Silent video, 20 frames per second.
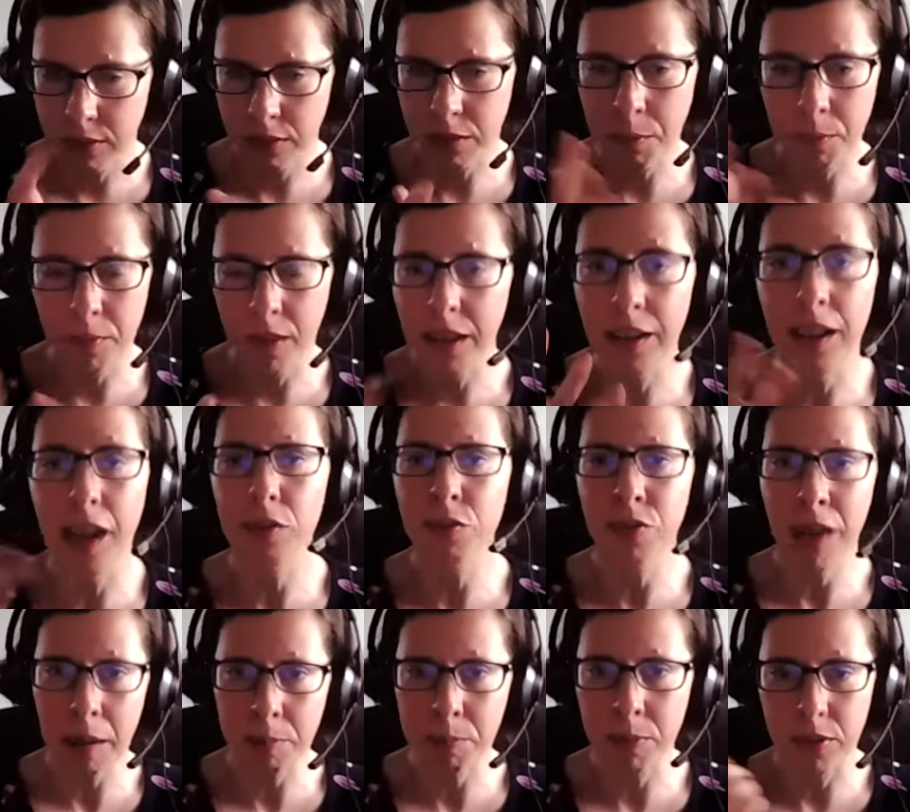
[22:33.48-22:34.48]
some life
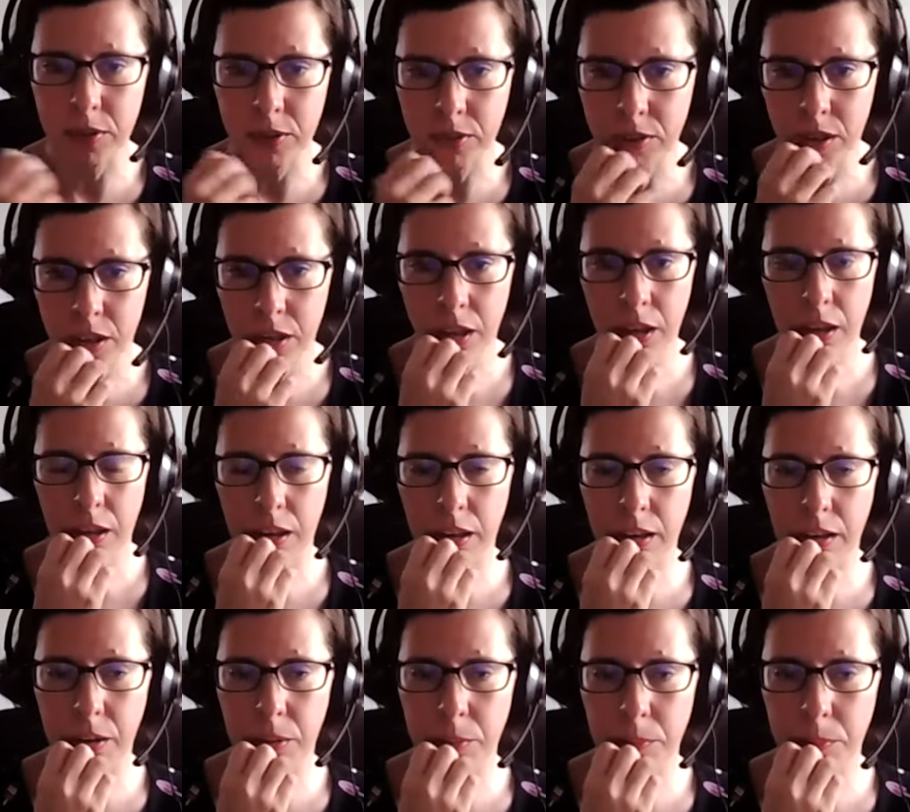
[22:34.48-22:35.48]
happens.
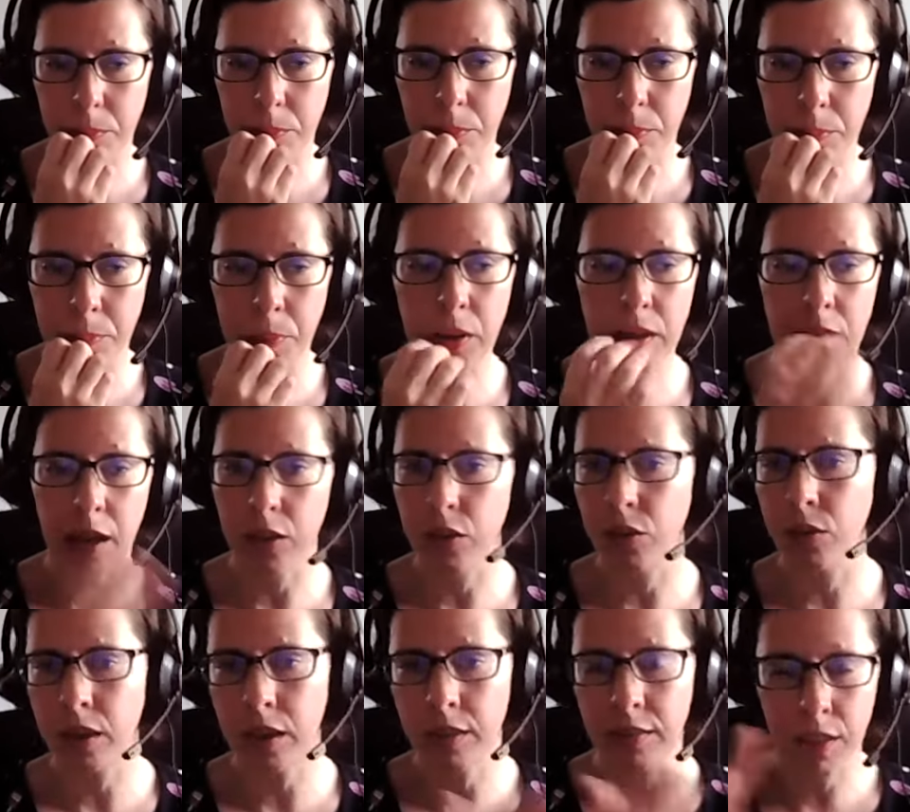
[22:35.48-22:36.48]
But yeah, you
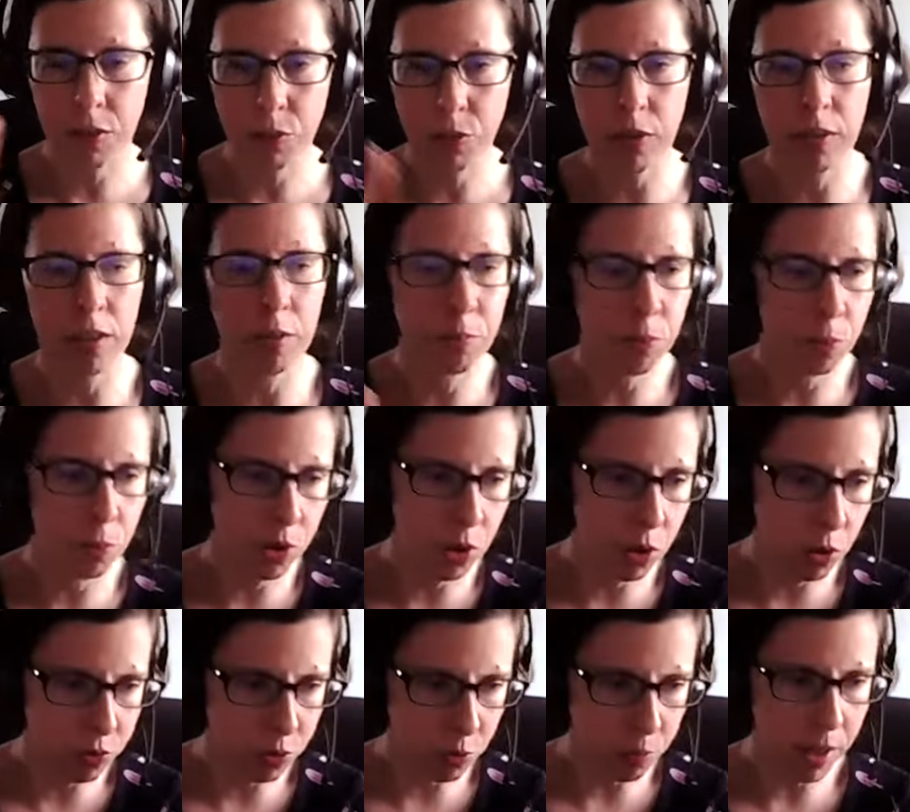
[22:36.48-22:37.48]
can say, for example, we
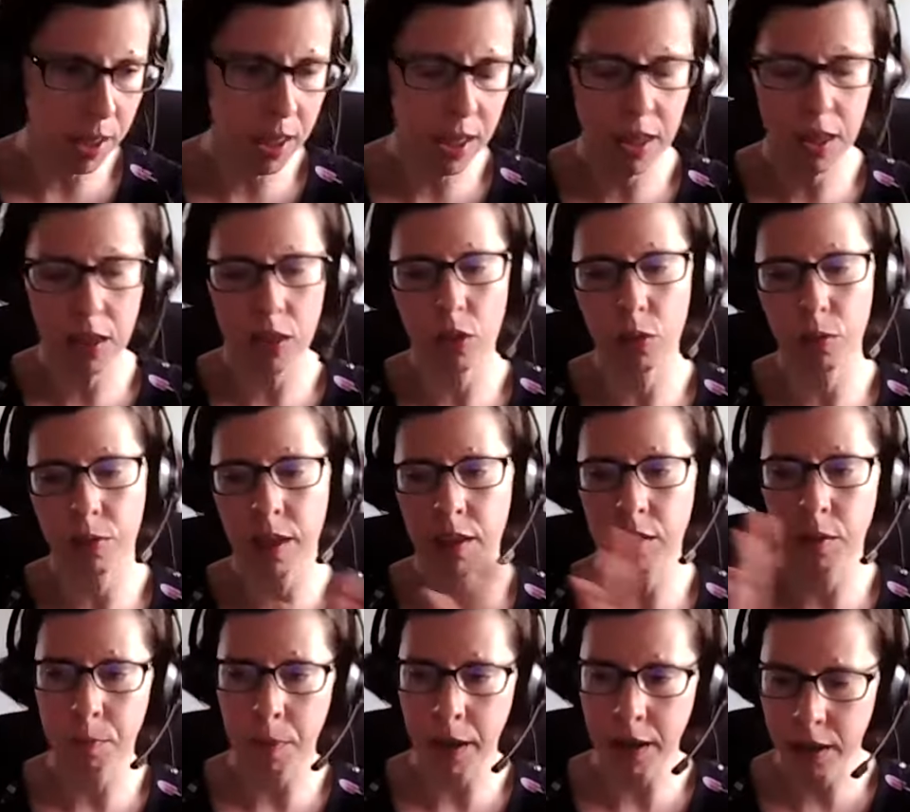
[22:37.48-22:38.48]
go from A, you take
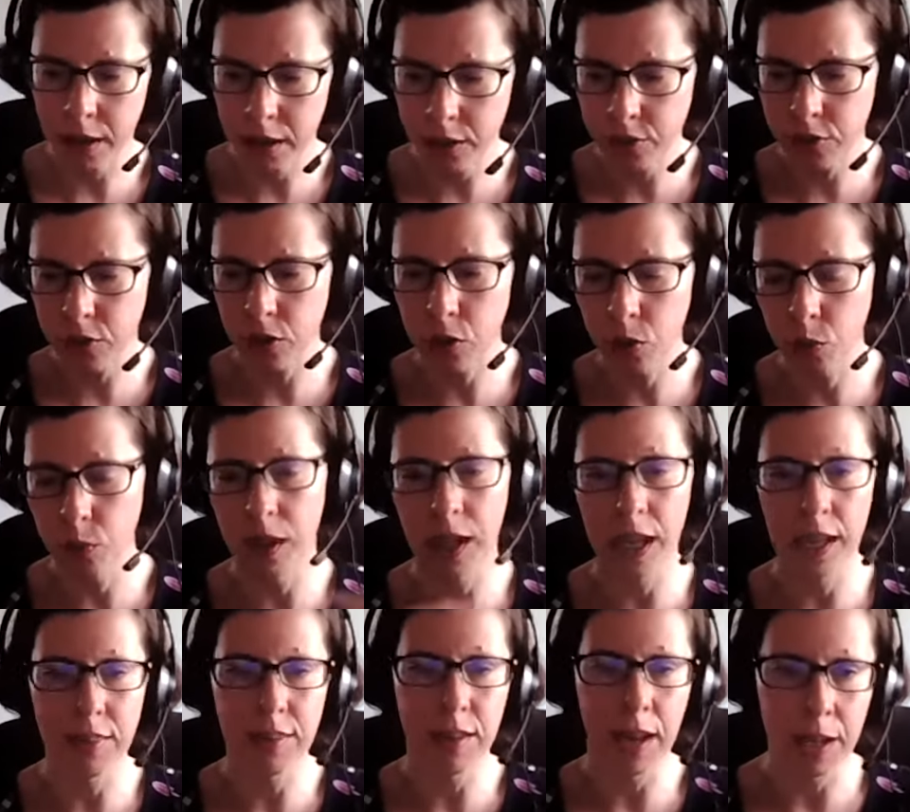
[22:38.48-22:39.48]
the package, you will
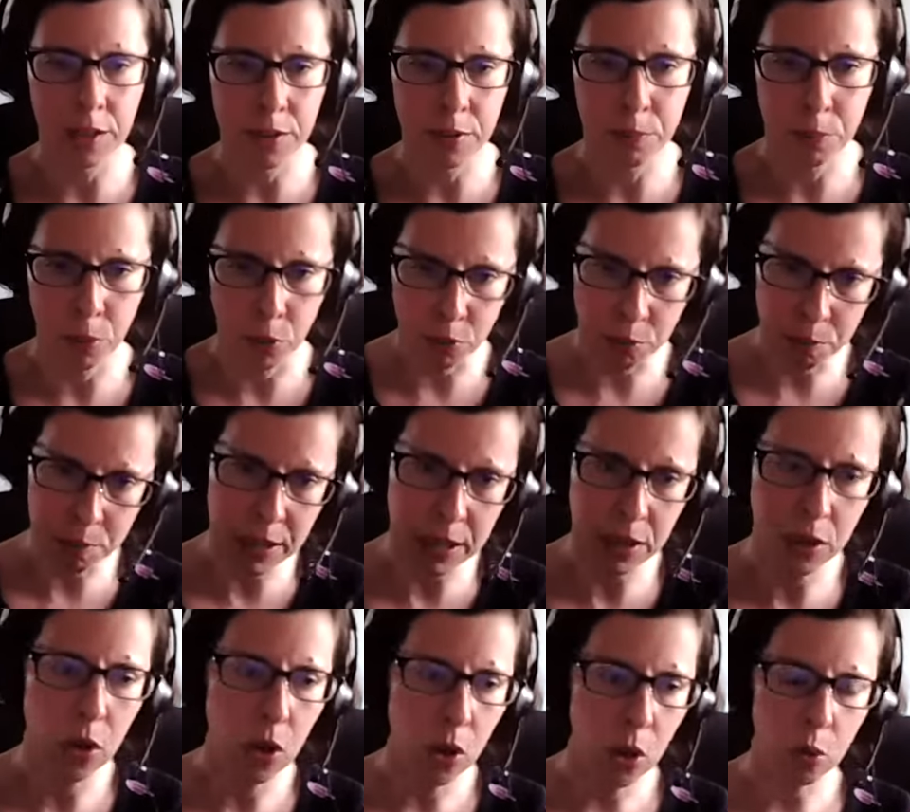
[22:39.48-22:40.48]
end at point B,